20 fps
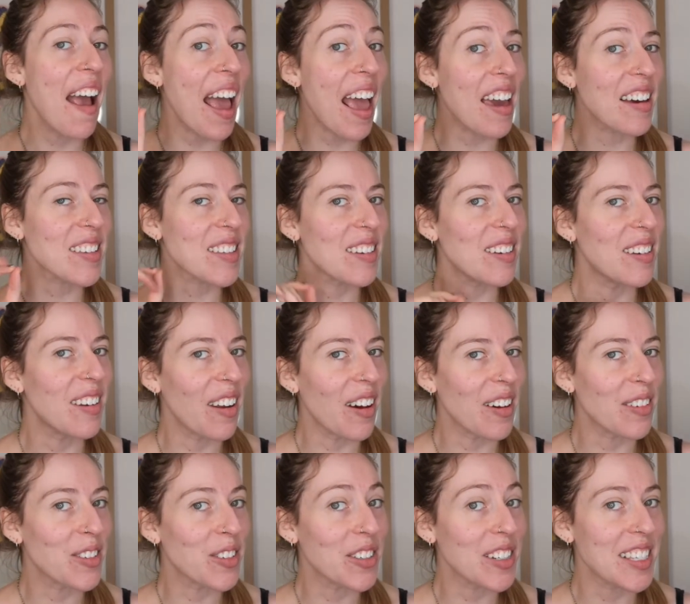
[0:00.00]
Excellent
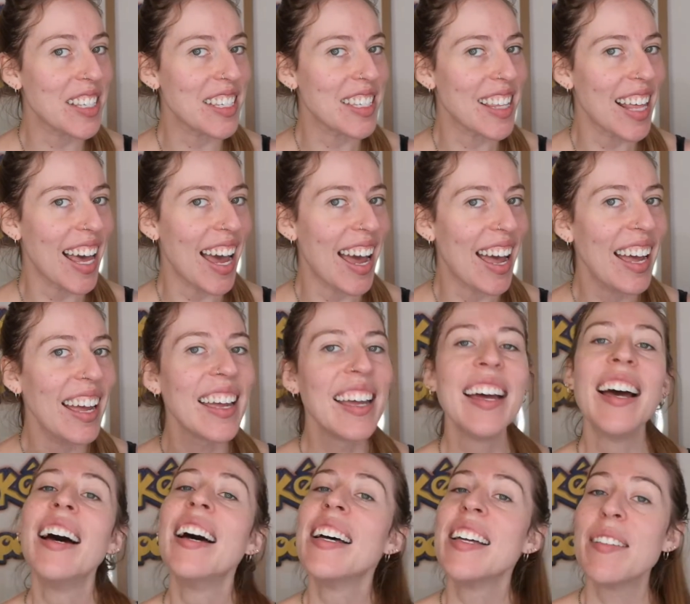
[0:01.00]
life choices there.
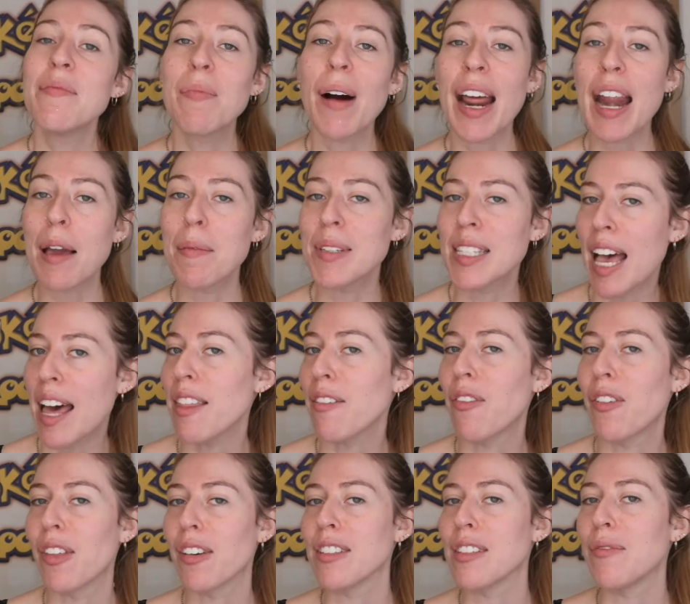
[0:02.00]
My name is Heather
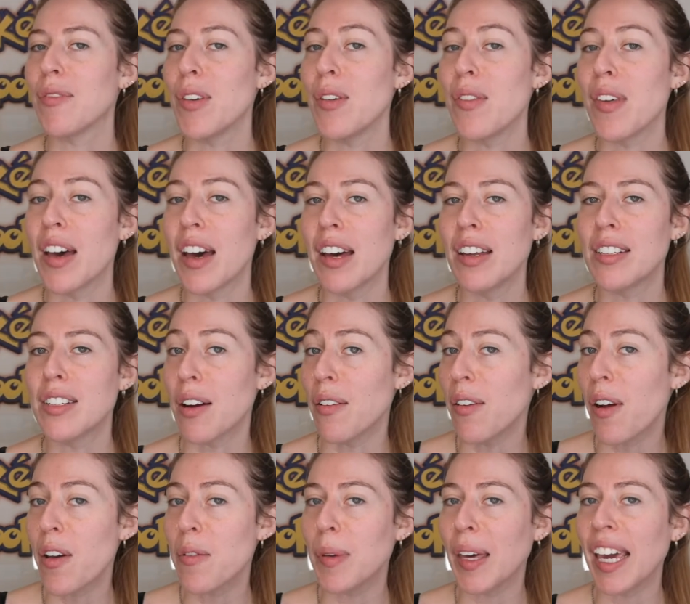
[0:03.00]
for those of you that don't
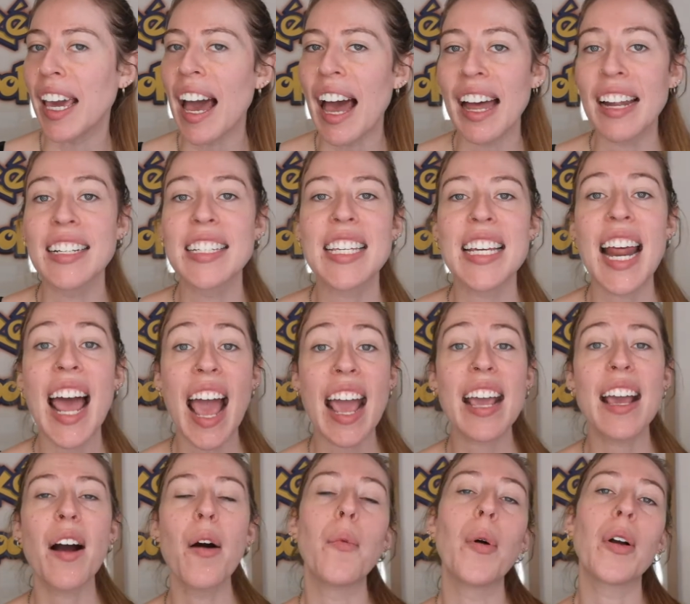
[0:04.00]
know me, and
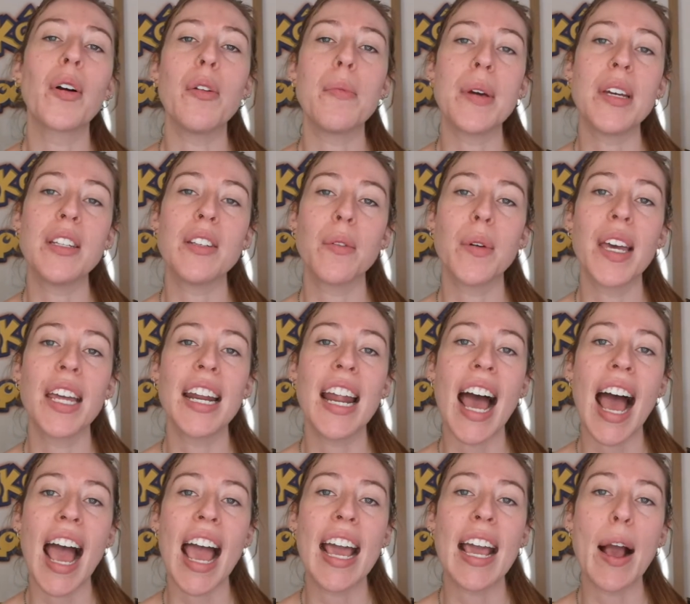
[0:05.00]
today we're going to be doing
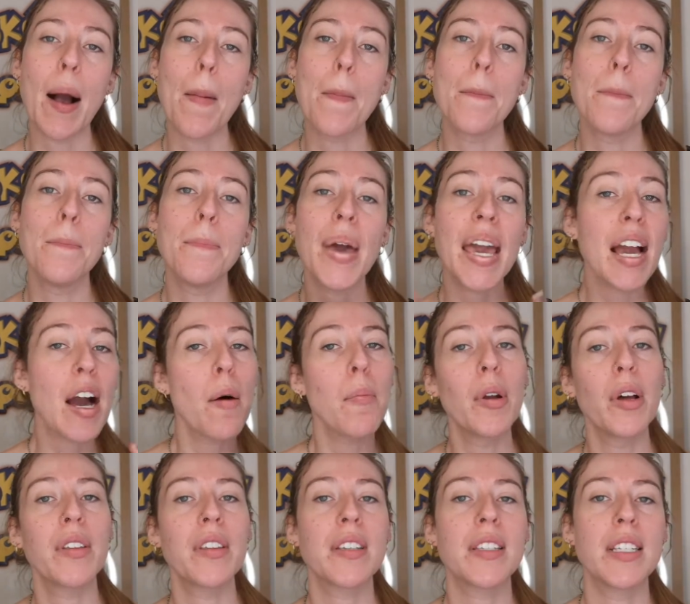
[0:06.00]
a makeup
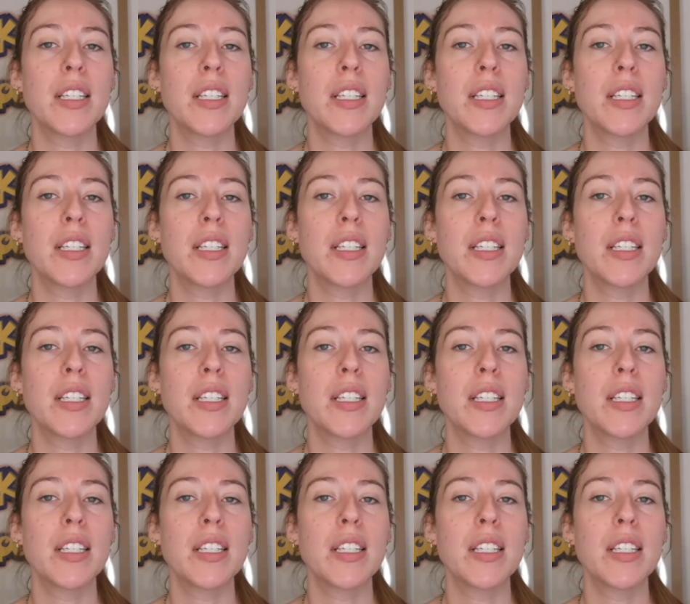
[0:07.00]
look that's